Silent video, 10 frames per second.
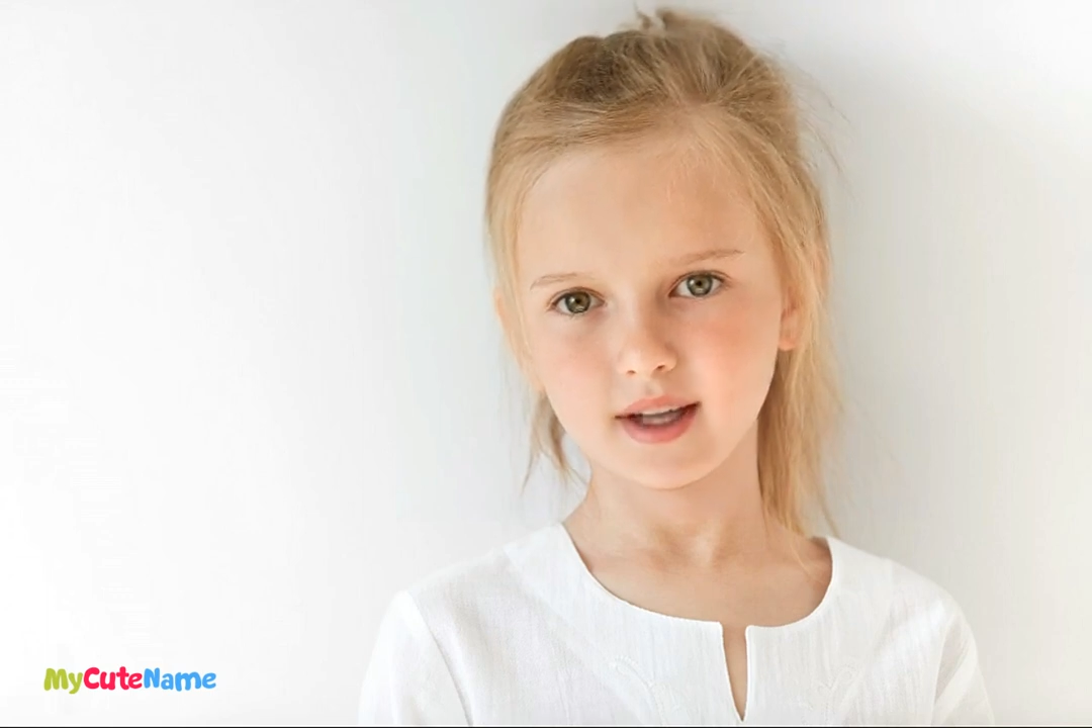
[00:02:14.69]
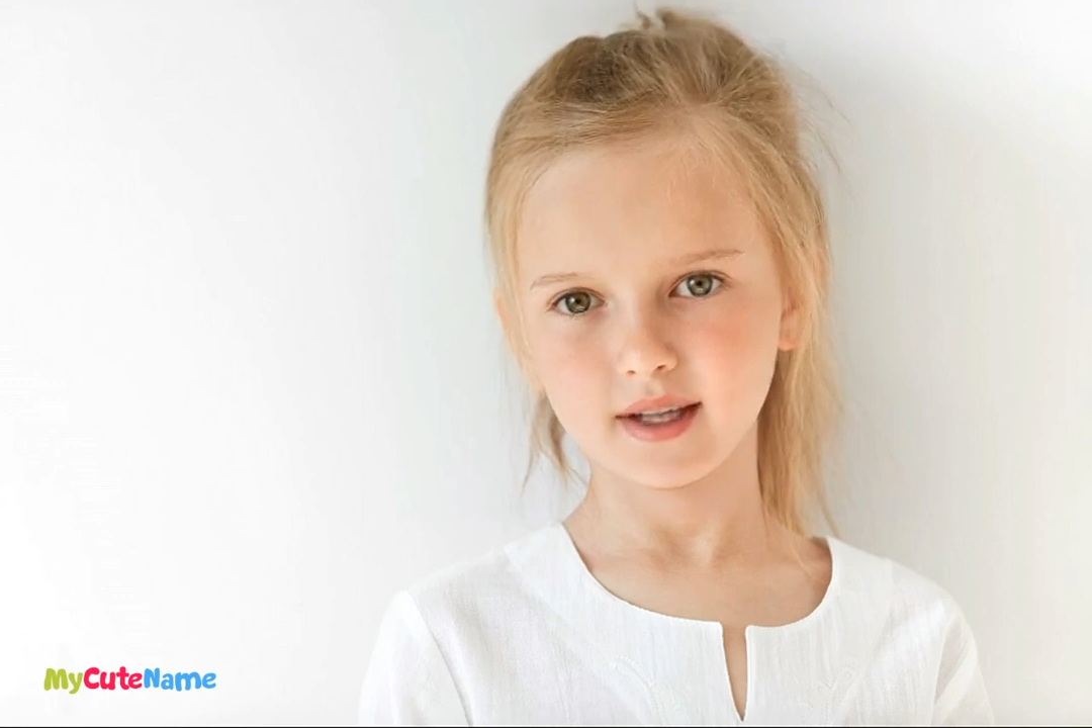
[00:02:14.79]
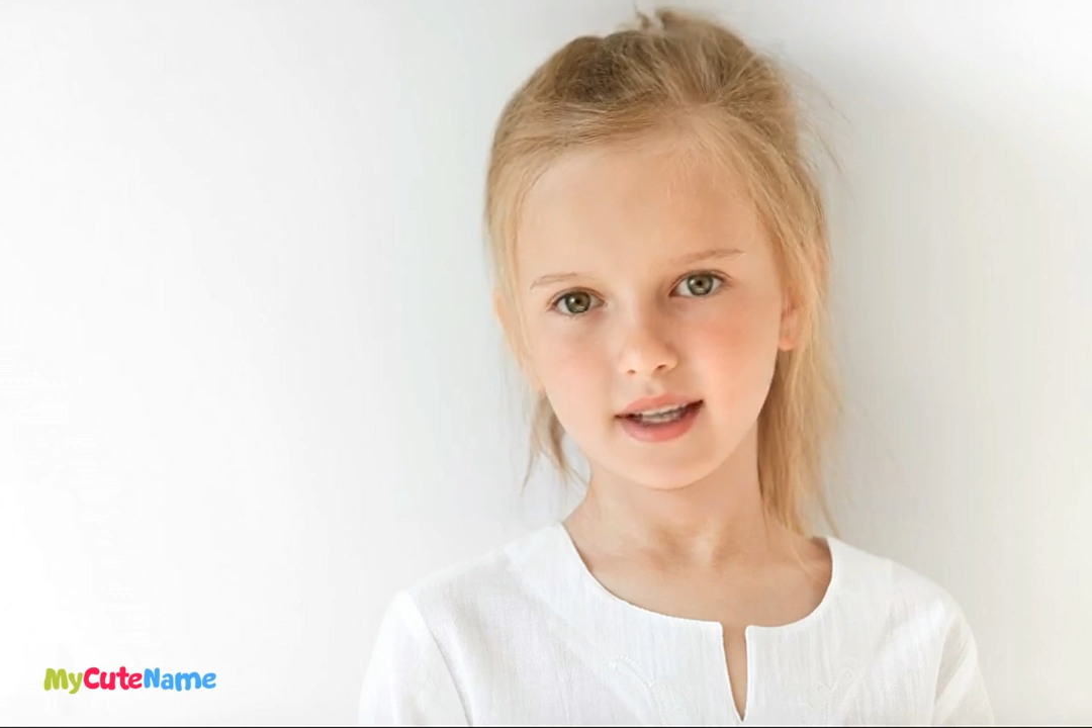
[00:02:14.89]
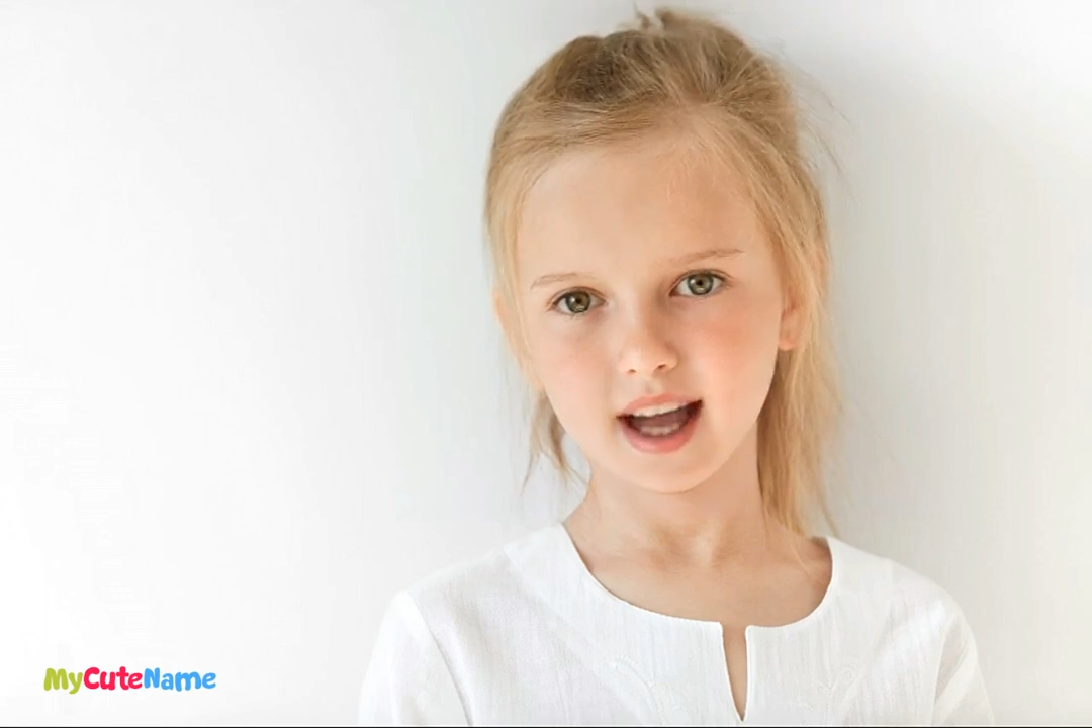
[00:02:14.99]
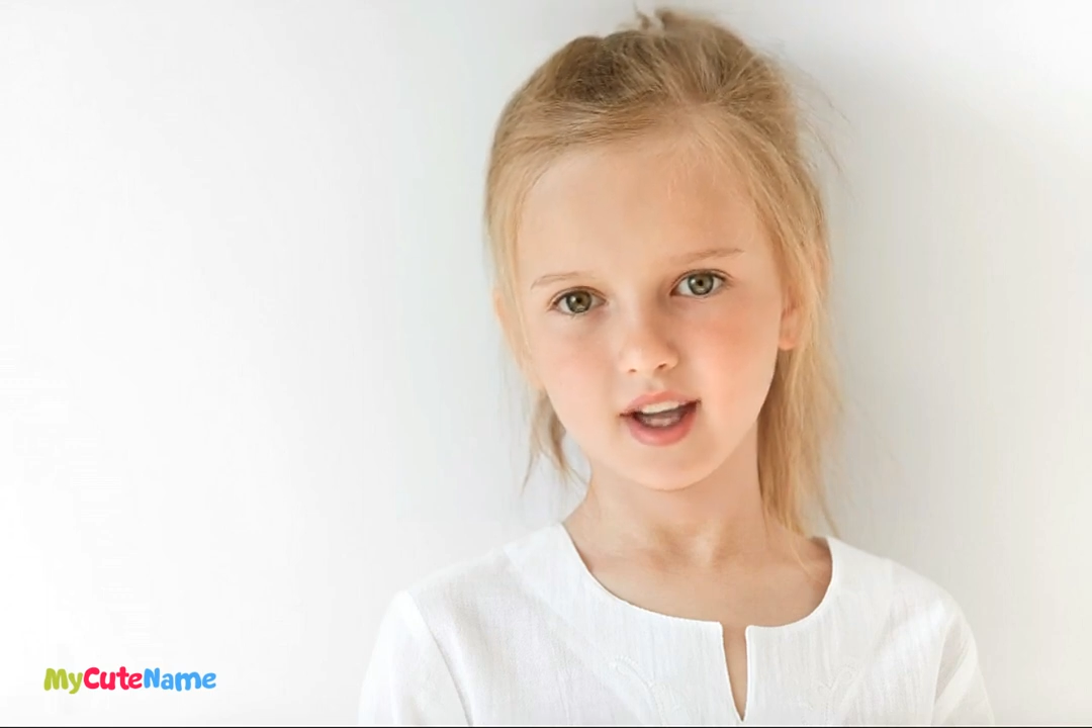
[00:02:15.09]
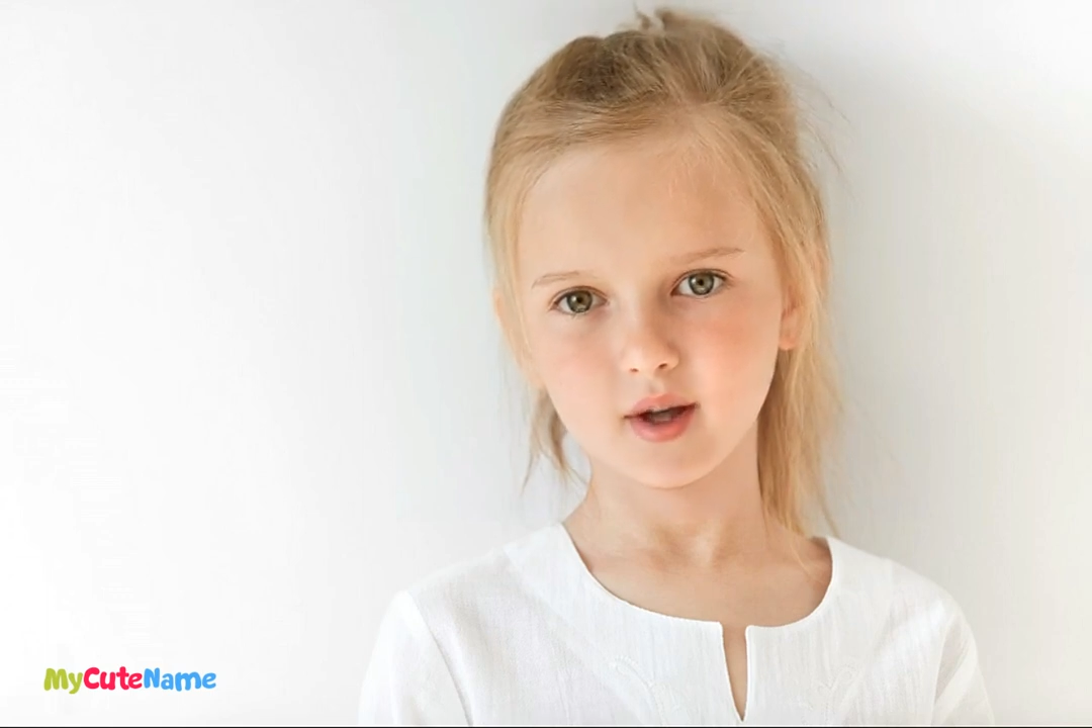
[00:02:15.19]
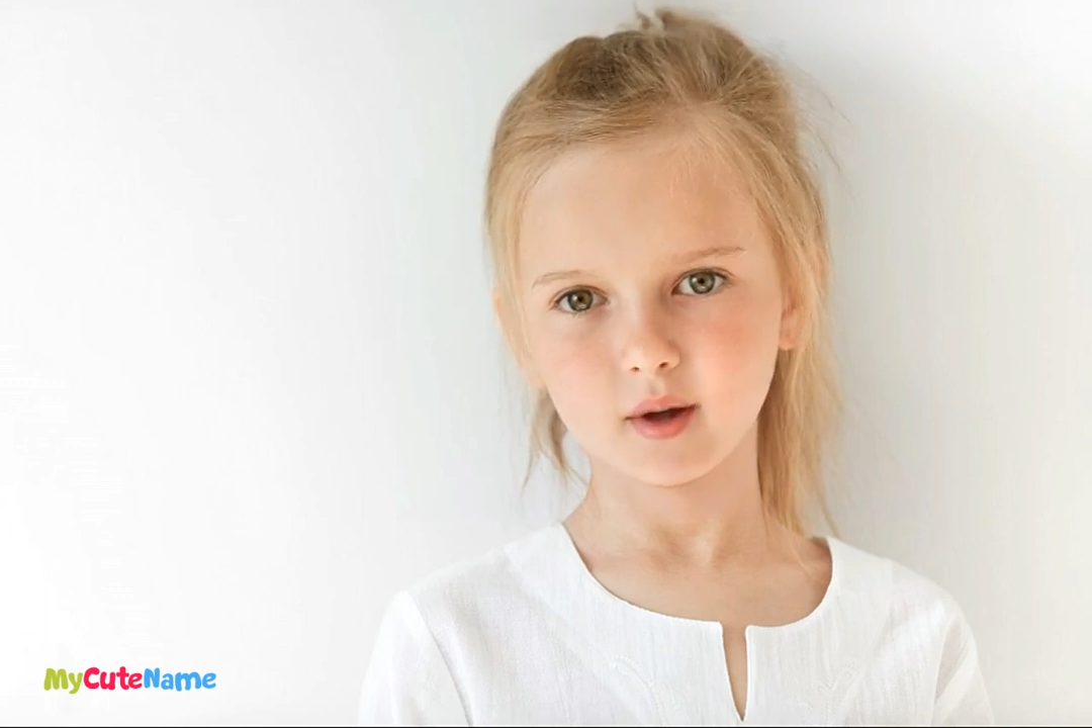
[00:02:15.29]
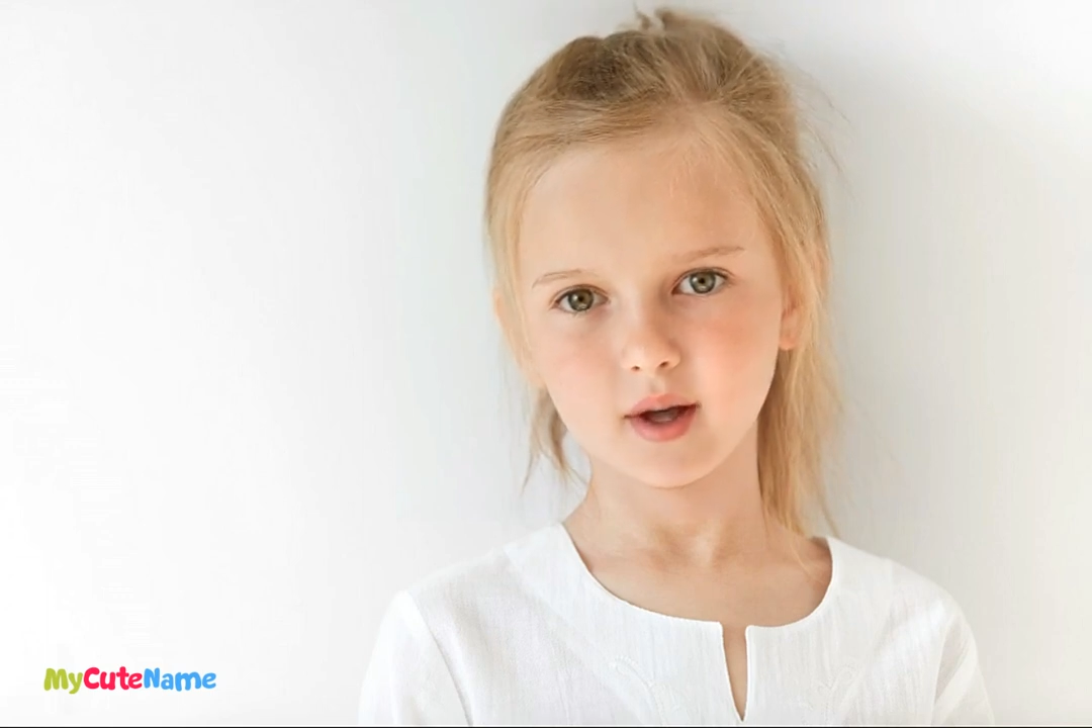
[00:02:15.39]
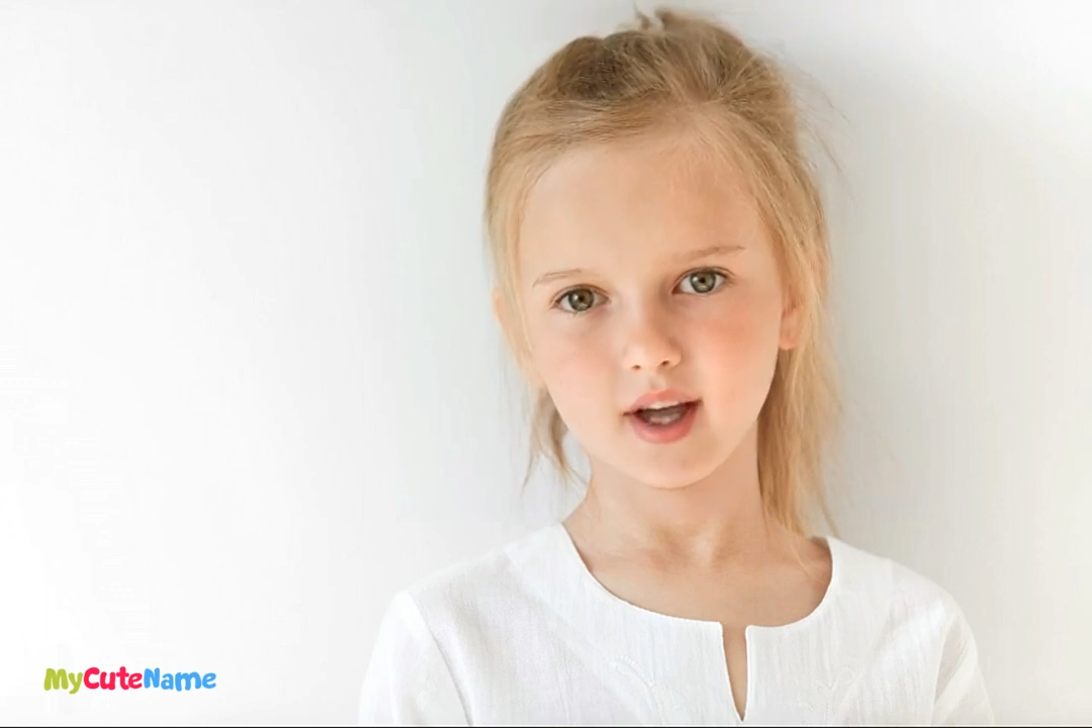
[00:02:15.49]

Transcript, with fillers: intellectual